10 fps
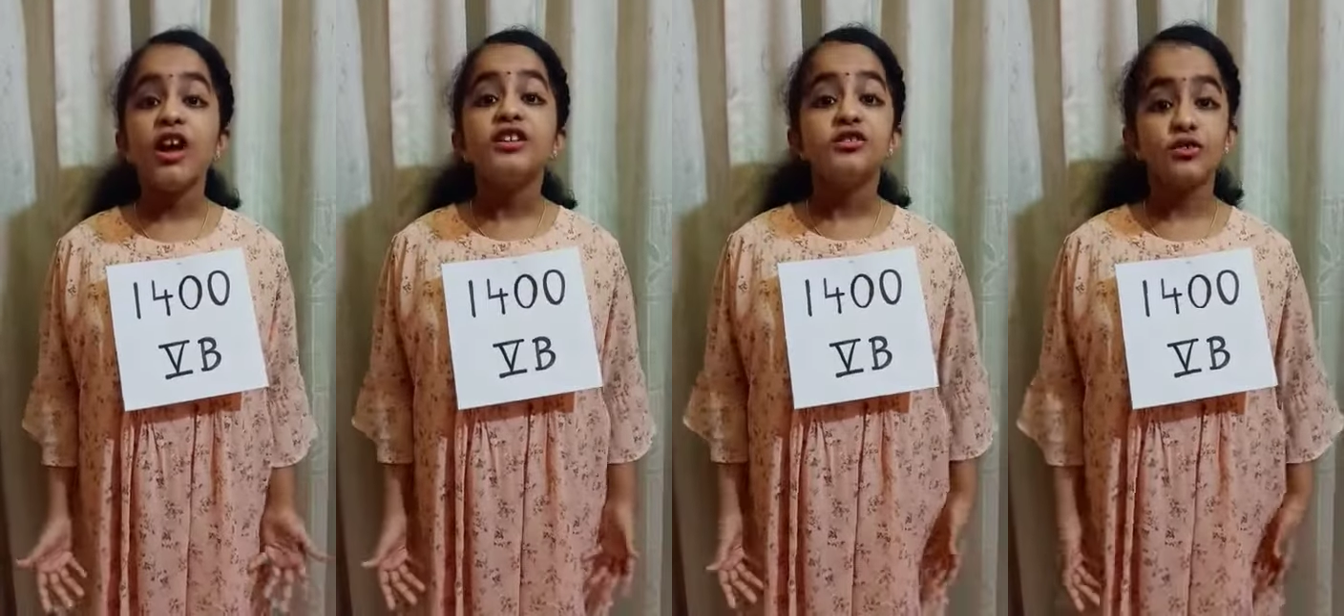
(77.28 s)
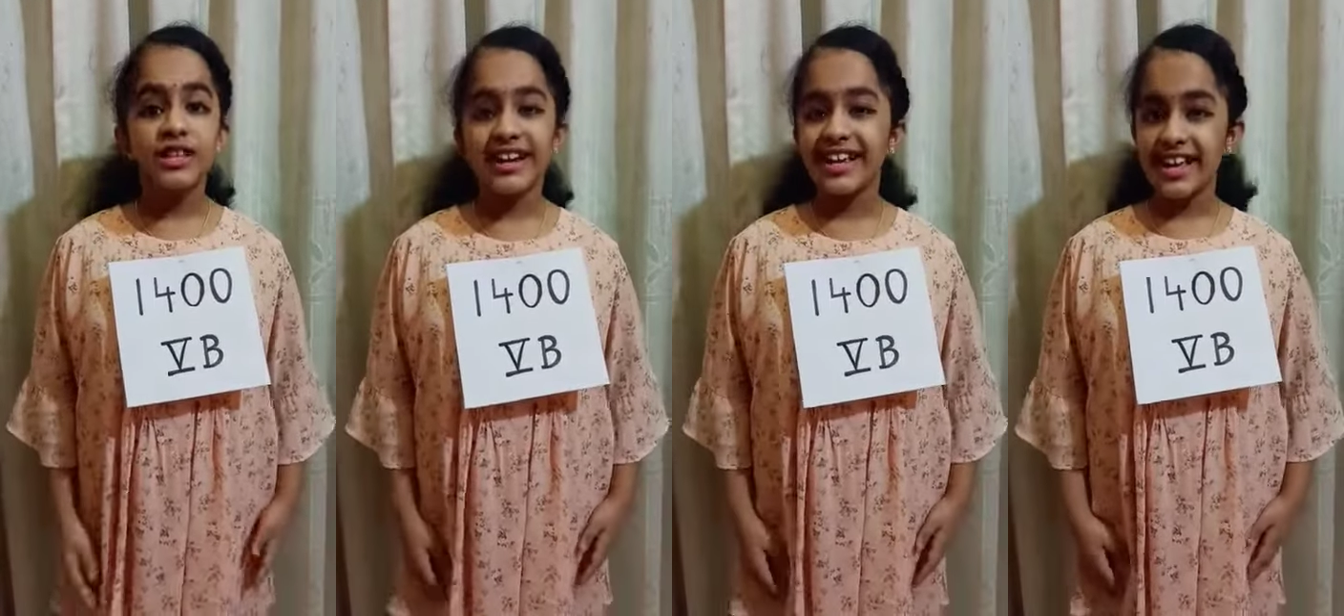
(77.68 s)
so
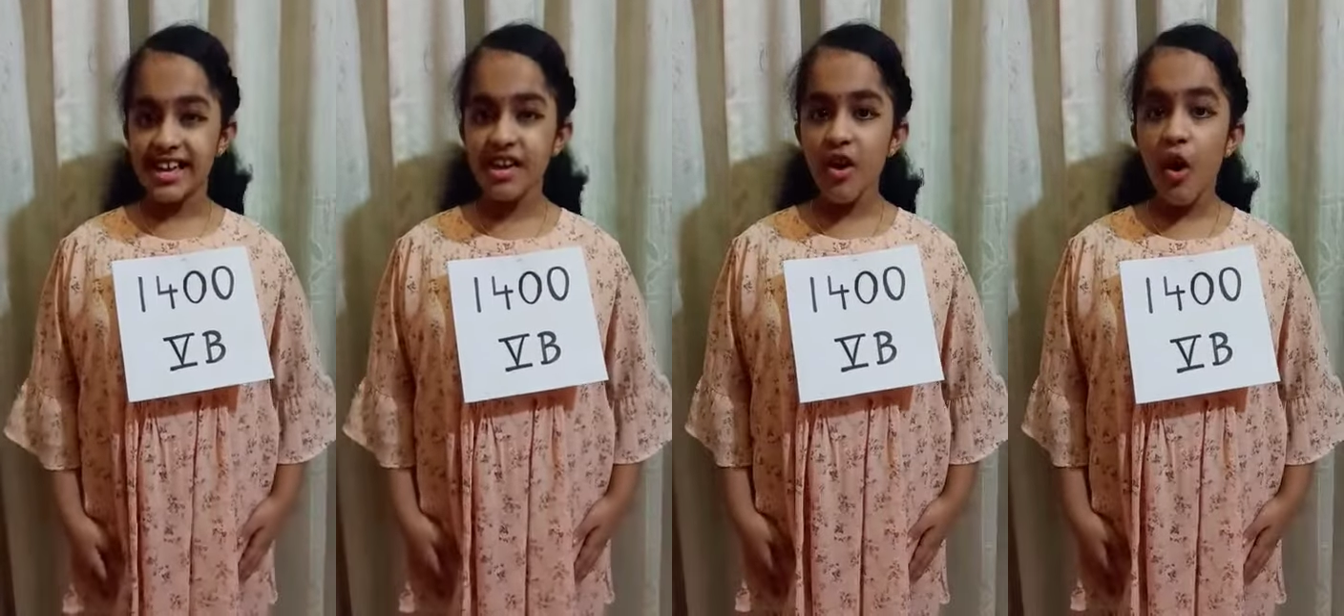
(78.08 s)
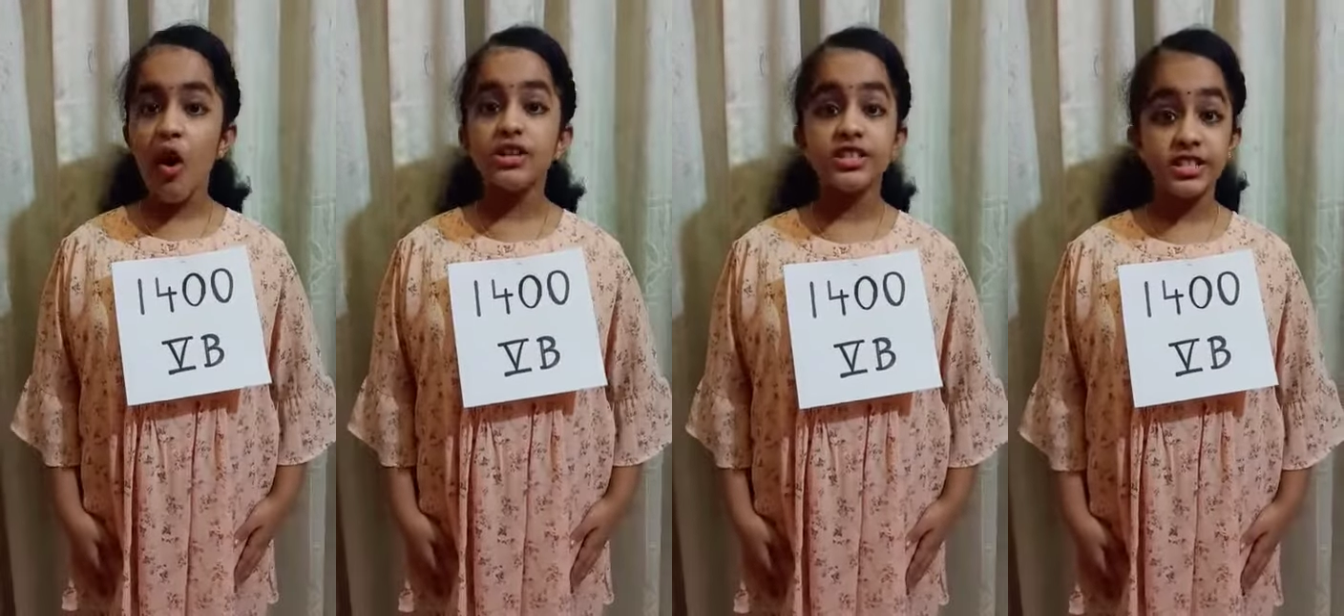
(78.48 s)
that he
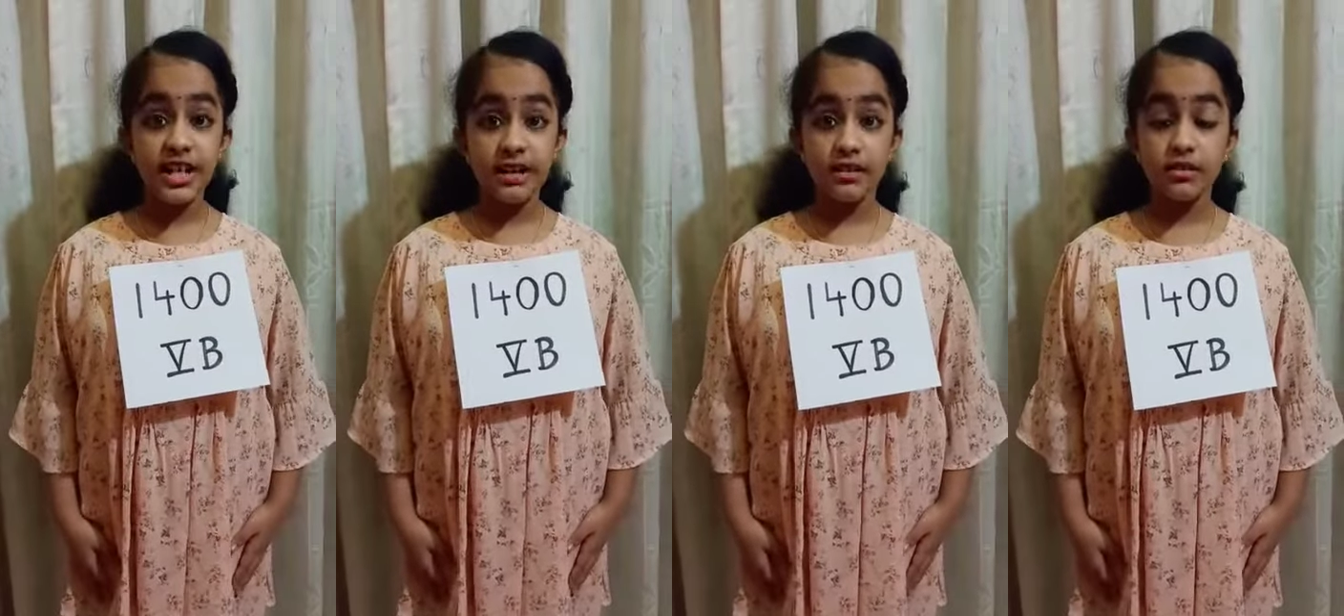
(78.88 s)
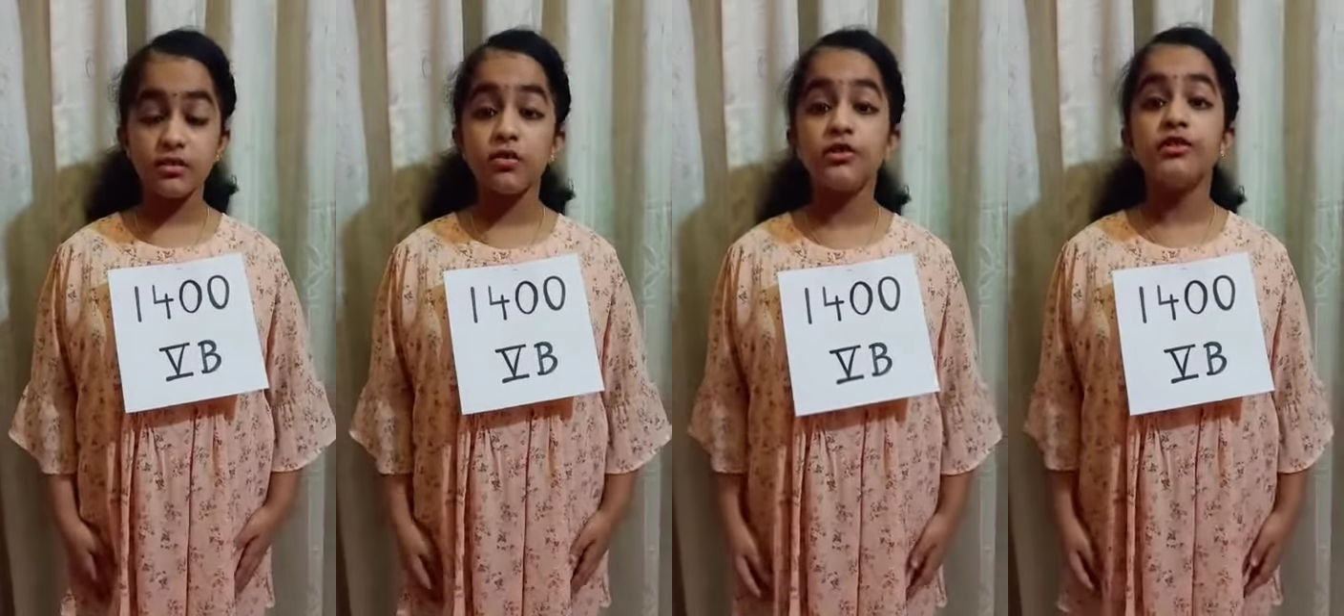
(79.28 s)
or she
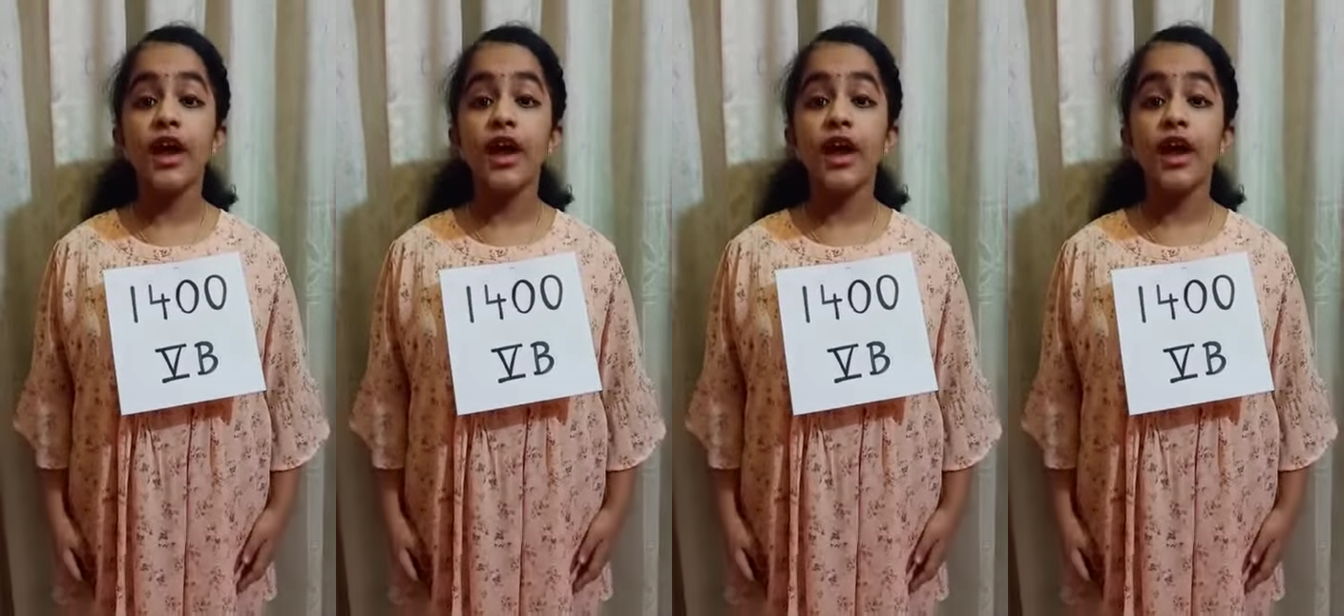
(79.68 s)
could